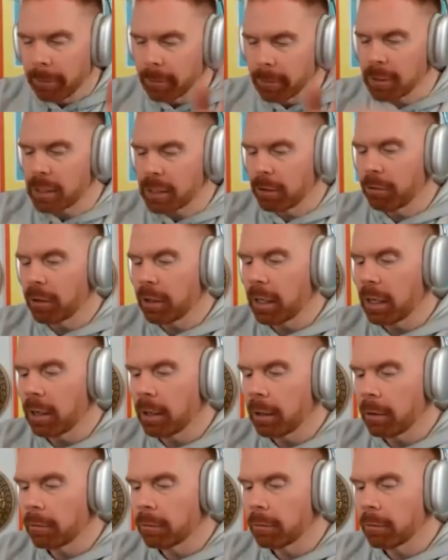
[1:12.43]
I'll see if I
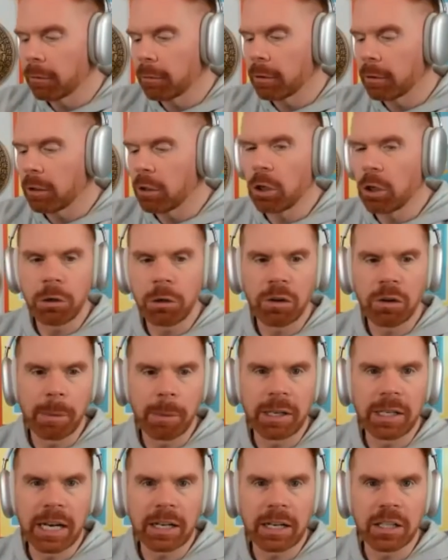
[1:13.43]
get it. You know, you got
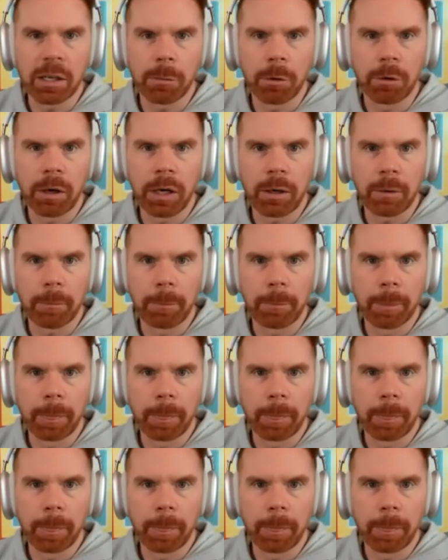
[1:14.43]
my text number, right?